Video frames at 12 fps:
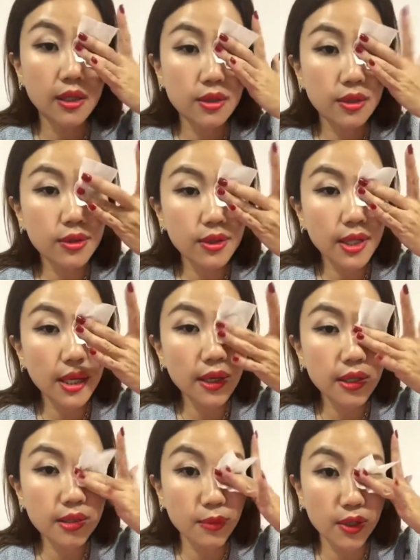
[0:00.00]
So
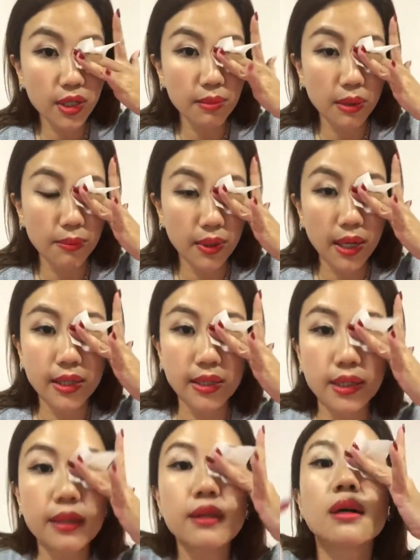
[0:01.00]
today, this morning, remember I
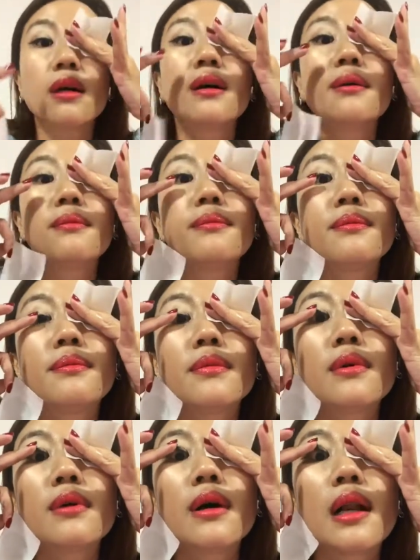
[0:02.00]
did
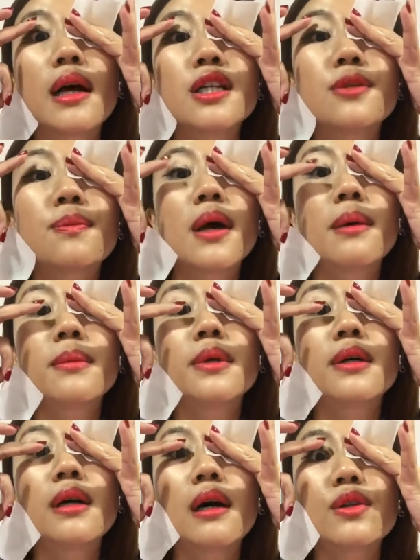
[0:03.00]
lash
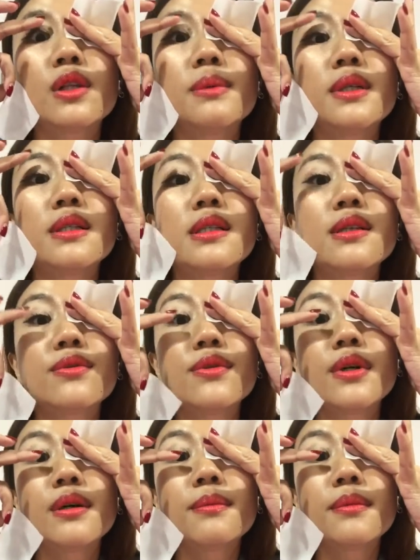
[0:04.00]
primer, ultimate
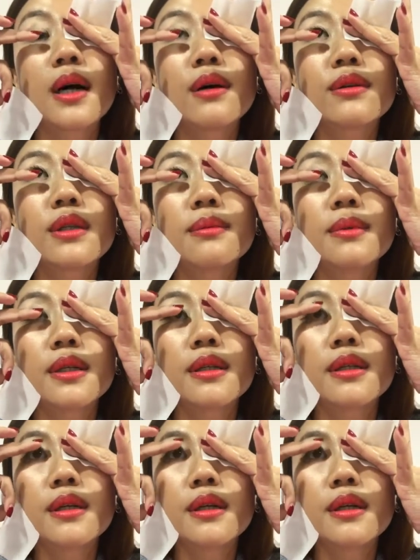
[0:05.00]
serum, ultimate